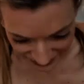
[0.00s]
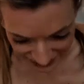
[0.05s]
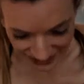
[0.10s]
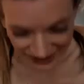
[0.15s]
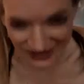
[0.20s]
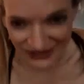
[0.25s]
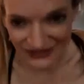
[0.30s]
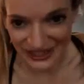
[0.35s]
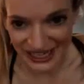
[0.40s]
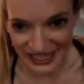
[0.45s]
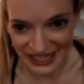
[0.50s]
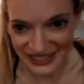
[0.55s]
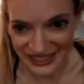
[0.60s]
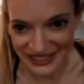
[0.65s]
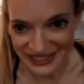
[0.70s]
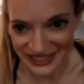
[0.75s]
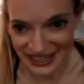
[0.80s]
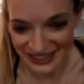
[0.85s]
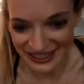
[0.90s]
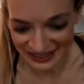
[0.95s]

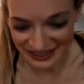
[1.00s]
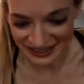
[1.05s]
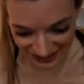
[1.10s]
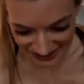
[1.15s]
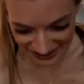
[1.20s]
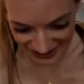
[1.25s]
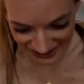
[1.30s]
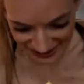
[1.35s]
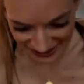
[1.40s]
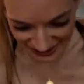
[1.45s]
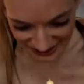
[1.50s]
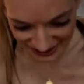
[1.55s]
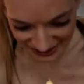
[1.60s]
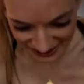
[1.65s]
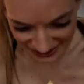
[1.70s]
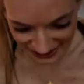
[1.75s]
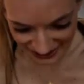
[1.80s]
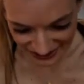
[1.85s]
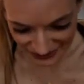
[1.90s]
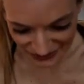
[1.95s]
Grace and light
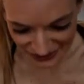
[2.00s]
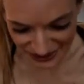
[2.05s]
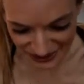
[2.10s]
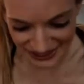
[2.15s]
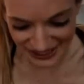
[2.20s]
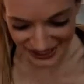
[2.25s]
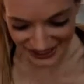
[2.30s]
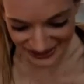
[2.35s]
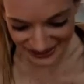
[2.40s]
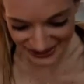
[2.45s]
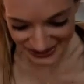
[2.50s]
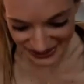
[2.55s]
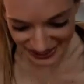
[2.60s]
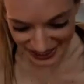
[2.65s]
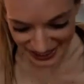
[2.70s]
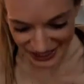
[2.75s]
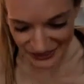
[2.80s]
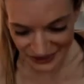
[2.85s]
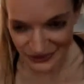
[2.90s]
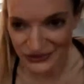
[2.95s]
where
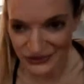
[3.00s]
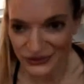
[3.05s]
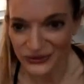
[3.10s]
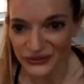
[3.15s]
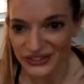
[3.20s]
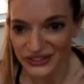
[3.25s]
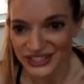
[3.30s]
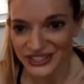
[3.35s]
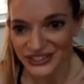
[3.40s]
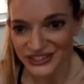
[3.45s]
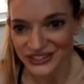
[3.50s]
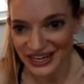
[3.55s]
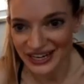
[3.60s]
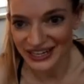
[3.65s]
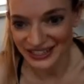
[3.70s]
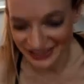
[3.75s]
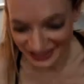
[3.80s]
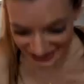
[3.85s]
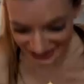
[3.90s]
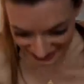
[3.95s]
yesterday was only
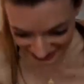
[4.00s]
shade,